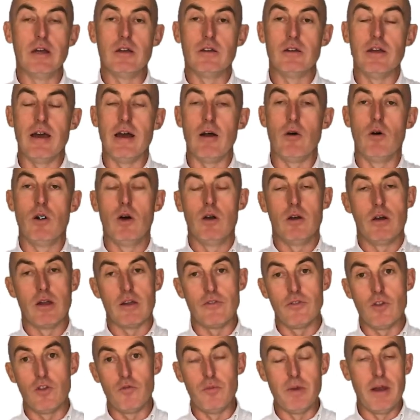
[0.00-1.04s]
Now,
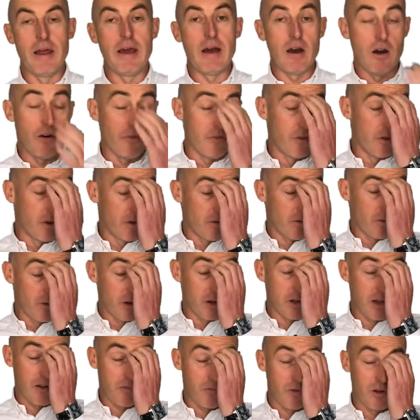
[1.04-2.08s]
if you've been out of the
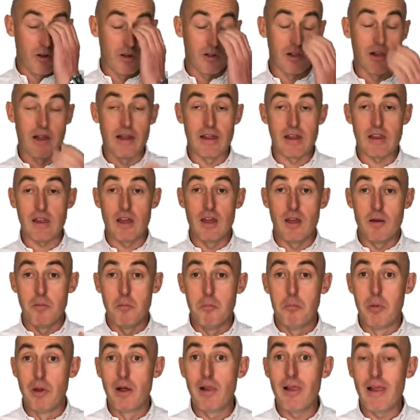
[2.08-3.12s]
working world like
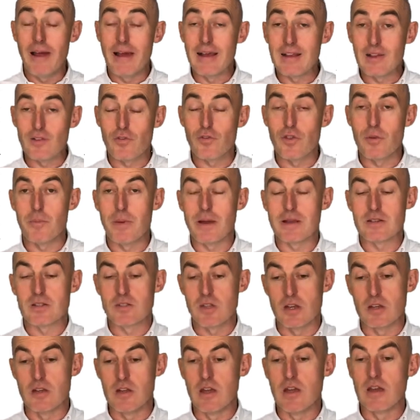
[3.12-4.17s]
Bill has for the past
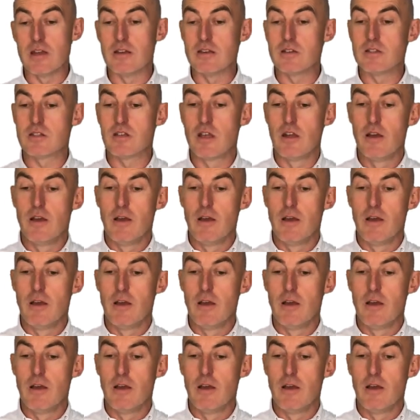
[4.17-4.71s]
10 years,